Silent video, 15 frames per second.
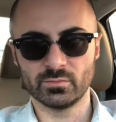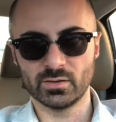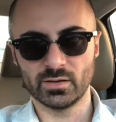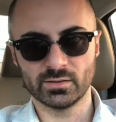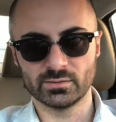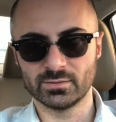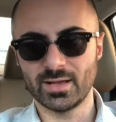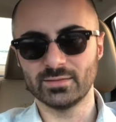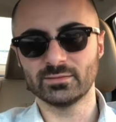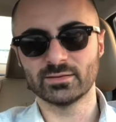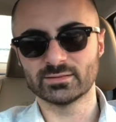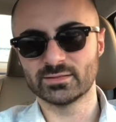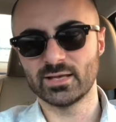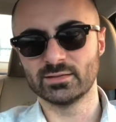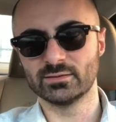not
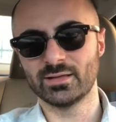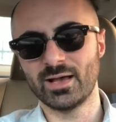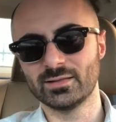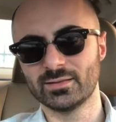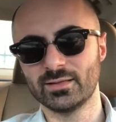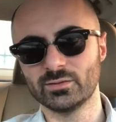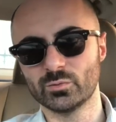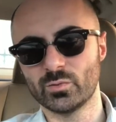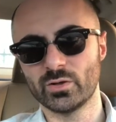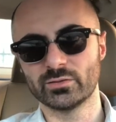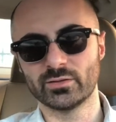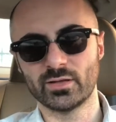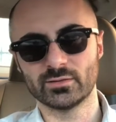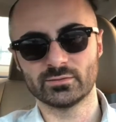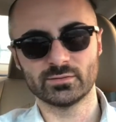extend, not the one
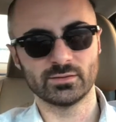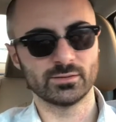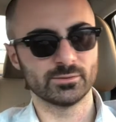that